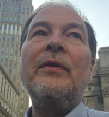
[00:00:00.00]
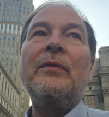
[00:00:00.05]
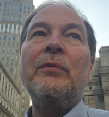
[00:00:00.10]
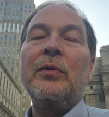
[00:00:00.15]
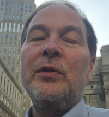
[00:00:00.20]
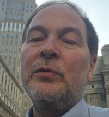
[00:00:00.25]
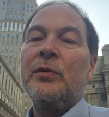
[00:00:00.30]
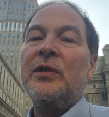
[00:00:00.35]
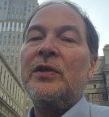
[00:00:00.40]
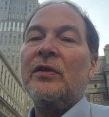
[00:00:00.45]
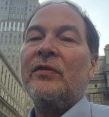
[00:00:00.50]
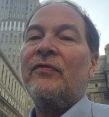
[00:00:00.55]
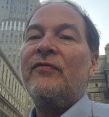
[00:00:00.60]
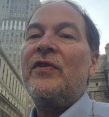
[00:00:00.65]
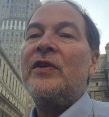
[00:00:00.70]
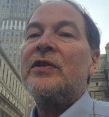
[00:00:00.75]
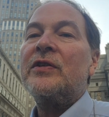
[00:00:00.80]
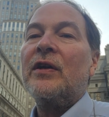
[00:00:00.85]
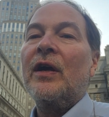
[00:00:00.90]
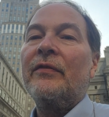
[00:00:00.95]
which we just
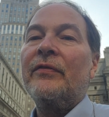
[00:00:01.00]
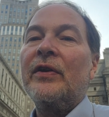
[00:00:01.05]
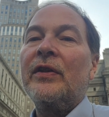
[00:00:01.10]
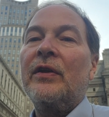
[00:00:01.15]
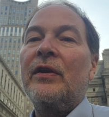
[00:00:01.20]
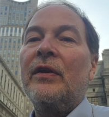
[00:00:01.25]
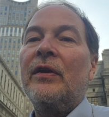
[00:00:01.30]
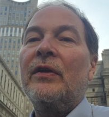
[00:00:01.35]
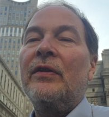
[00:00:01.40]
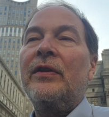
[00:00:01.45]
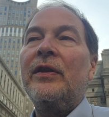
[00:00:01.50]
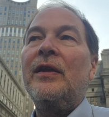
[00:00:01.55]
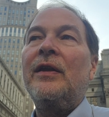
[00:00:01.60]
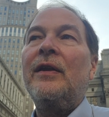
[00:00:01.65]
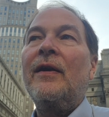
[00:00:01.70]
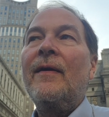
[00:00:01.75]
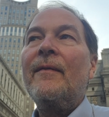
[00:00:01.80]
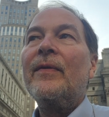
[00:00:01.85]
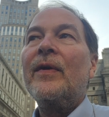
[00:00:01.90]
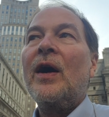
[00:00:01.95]
finished covering the
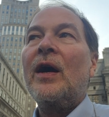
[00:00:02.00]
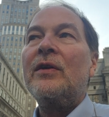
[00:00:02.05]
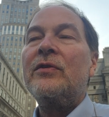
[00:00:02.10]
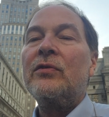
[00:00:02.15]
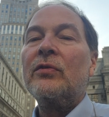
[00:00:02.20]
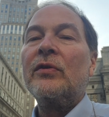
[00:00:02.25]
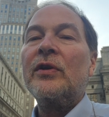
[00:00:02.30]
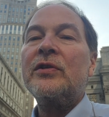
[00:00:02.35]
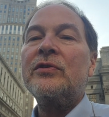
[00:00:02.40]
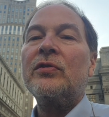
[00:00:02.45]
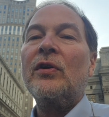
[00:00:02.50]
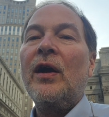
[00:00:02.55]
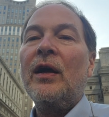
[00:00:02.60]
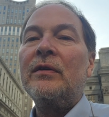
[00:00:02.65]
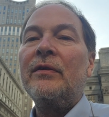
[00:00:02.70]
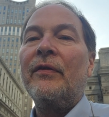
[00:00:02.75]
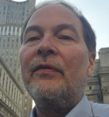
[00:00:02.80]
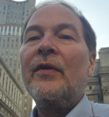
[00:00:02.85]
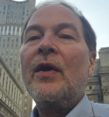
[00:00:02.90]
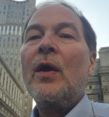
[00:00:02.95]
Honduras
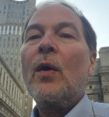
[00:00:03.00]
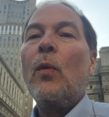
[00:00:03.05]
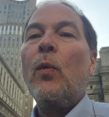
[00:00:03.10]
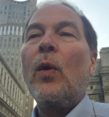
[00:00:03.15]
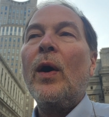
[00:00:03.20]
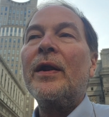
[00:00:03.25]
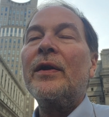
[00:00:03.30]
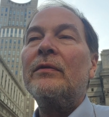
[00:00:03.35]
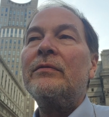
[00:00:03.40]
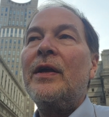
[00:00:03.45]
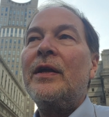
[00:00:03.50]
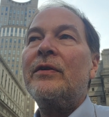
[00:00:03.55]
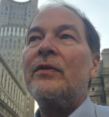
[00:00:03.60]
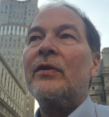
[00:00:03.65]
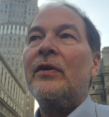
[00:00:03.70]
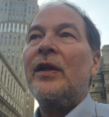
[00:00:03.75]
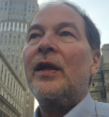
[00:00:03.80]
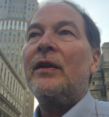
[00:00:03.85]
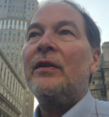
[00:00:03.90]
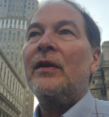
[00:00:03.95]
trial of Juan Orlando
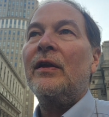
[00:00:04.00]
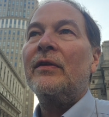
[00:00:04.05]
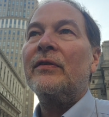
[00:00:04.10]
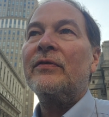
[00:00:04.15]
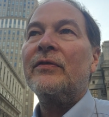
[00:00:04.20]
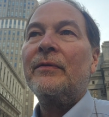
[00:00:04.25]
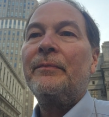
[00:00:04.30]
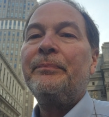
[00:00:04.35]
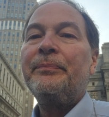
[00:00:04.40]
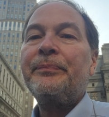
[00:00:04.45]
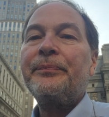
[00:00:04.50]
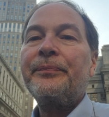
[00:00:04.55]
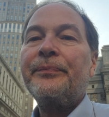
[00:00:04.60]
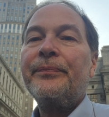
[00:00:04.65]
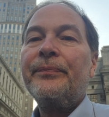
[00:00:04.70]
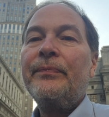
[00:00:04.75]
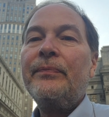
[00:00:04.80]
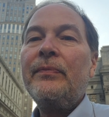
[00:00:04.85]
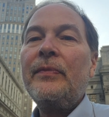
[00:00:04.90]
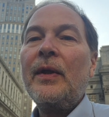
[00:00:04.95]
Hernandez,
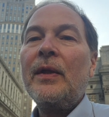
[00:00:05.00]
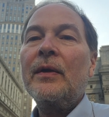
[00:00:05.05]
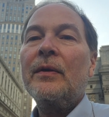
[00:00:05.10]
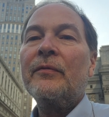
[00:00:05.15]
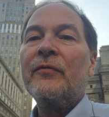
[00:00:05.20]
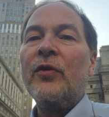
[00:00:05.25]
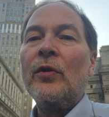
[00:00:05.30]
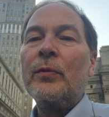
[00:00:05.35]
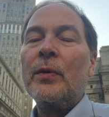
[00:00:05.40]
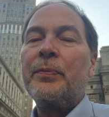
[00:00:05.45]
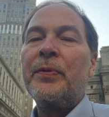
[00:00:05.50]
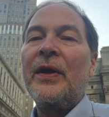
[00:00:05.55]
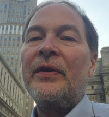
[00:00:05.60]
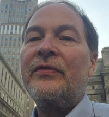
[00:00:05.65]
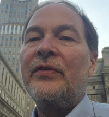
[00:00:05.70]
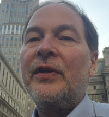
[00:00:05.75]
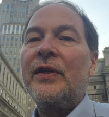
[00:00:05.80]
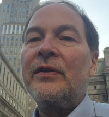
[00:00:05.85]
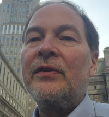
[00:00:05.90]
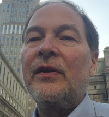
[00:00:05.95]
former
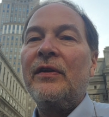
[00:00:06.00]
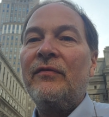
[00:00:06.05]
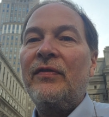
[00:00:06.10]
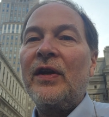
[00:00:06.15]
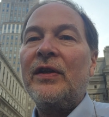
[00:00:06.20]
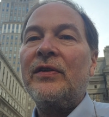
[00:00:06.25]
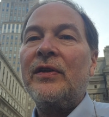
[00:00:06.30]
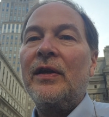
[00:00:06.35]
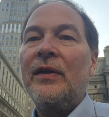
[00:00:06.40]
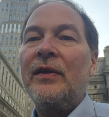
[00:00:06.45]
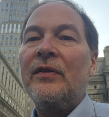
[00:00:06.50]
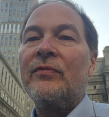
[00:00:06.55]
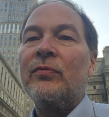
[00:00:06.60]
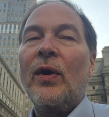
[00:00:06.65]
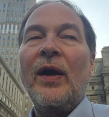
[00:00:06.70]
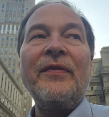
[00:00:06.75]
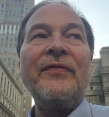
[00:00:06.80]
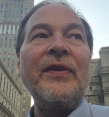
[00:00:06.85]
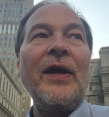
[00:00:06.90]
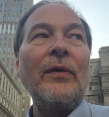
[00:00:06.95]
president, convicted, his
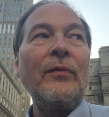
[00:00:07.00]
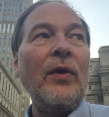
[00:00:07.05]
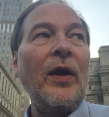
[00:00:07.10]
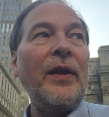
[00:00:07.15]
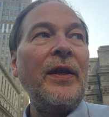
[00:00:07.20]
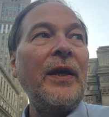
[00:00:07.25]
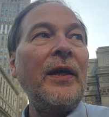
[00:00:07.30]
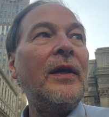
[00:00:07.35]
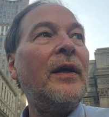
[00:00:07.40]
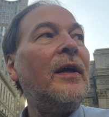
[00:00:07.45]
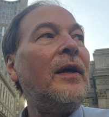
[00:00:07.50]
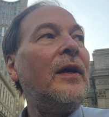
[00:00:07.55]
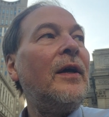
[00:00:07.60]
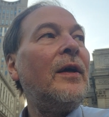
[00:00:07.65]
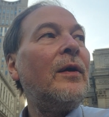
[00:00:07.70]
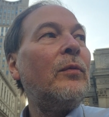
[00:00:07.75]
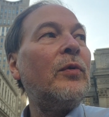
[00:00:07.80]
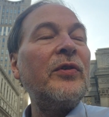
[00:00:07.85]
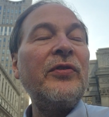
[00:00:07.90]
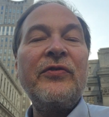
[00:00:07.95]
wife now running.
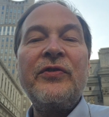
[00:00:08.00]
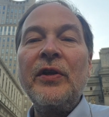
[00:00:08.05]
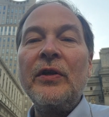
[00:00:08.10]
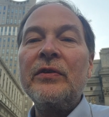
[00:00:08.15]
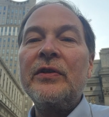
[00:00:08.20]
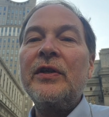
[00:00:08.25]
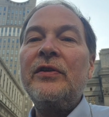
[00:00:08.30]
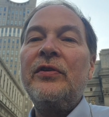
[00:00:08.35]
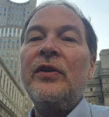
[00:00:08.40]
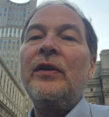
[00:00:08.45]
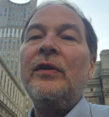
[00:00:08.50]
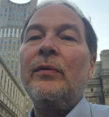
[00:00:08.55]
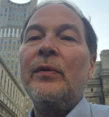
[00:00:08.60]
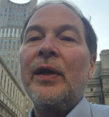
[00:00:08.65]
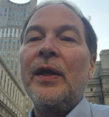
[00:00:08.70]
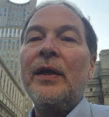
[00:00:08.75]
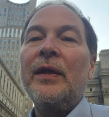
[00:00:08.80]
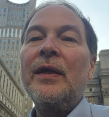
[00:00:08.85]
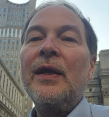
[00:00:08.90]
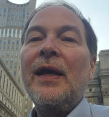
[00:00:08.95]
We're still continuing
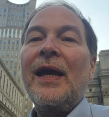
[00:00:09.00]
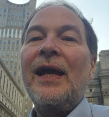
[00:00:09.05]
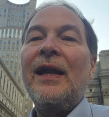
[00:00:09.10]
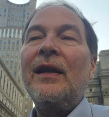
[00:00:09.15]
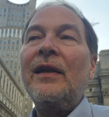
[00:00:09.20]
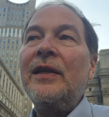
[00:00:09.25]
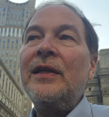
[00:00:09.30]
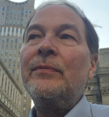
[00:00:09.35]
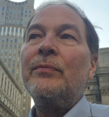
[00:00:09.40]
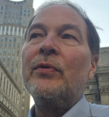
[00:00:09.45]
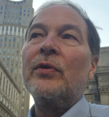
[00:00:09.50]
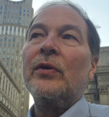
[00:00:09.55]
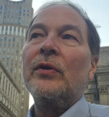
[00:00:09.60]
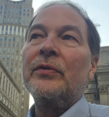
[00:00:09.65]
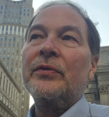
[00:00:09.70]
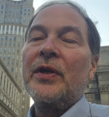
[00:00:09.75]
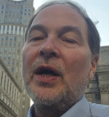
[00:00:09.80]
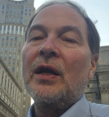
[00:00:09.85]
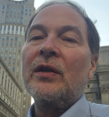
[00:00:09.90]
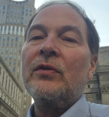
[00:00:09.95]
it. El libro,
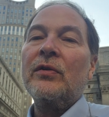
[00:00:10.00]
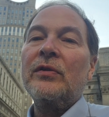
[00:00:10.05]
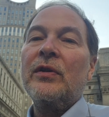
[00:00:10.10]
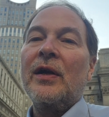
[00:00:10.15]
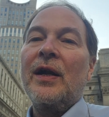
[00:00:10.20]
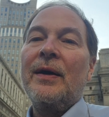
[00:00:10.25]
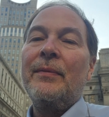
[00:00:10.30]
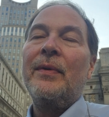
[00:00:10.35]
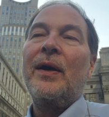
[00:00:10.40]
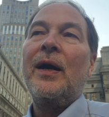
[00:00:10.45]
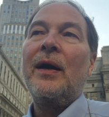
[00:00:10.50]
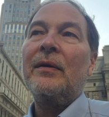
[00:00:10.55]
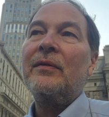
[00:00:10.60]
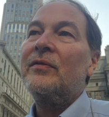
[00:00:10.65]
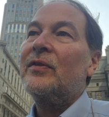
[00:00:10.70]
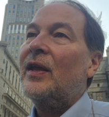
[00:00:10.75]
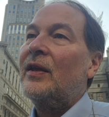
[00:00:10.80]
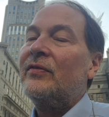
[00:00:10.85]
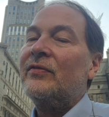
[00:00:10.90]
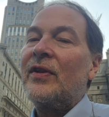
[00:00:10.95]
narco-drama.
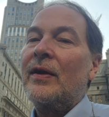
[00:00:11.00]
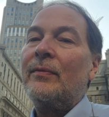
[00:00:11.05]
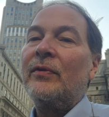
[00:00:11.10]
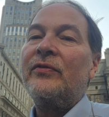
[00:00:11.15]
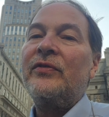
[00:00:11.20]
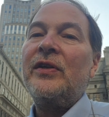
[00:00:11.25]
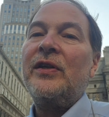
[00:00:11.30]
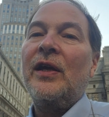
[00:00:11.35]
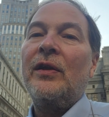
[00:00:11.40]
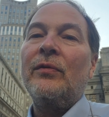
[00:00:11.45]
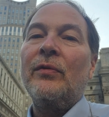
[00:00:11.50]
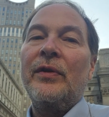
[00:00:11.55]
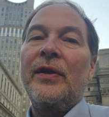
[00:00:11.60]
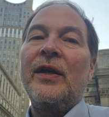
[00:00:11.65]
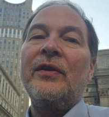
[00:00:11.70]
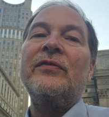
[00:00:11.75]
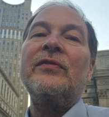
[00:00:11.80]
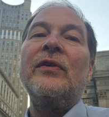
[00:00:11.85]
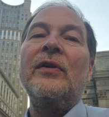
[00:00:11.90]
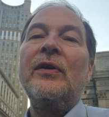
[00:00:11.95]
Estamos siguiendo en
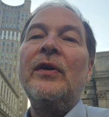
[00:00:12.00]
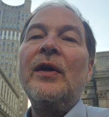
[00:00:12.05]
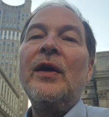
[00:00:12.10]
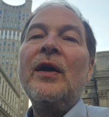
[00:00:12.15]
eso.